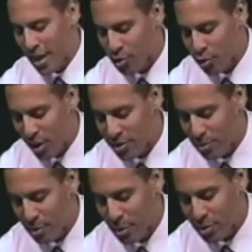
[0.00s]
asked Christ to
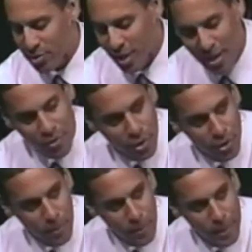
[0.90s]
be your
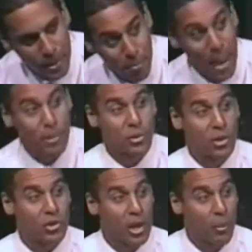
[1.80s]
Savior, the Bible
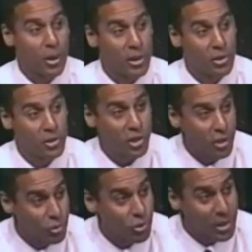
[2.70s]
says you're not one of his
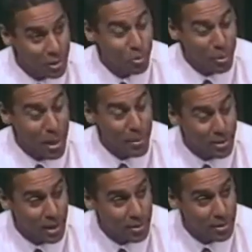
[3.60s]
children. That's what the Bible
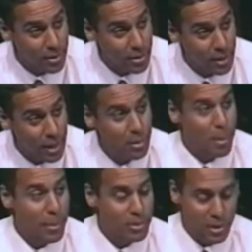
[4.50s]
says. And the
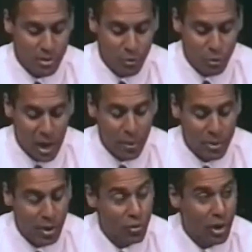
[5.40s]
Bible says if you die
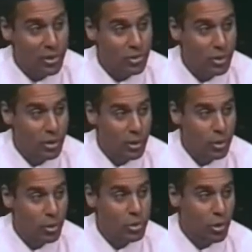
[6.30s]
without Christ,
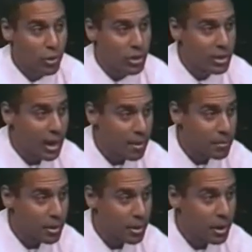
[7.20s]
you're eternally damned
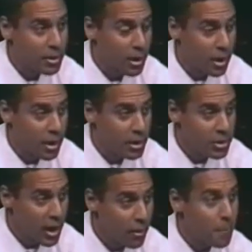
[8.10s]

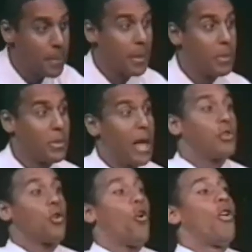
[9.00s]
into hell.
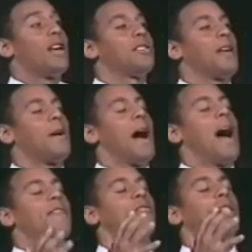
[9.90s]
That's all I said. I
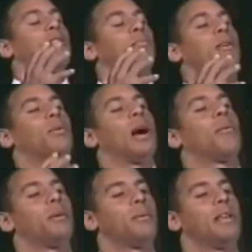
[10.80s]
have a right to believe what I
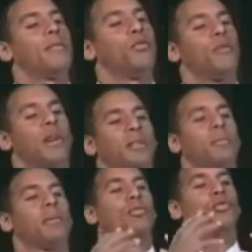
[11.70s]
want to believe. You have a right to
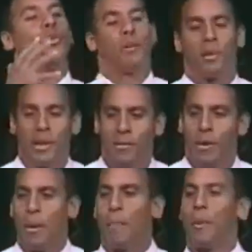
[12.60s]
believe what you want to believe.
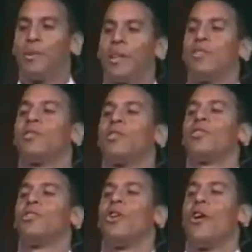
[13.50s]
But I was not
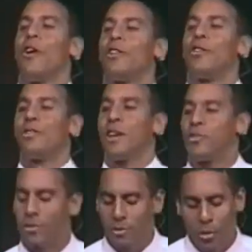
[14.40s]
judging your heart, your
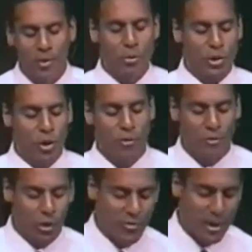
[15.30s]
intention. So after we talked for
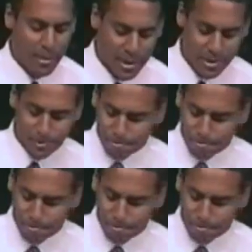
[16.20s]
45 minutes,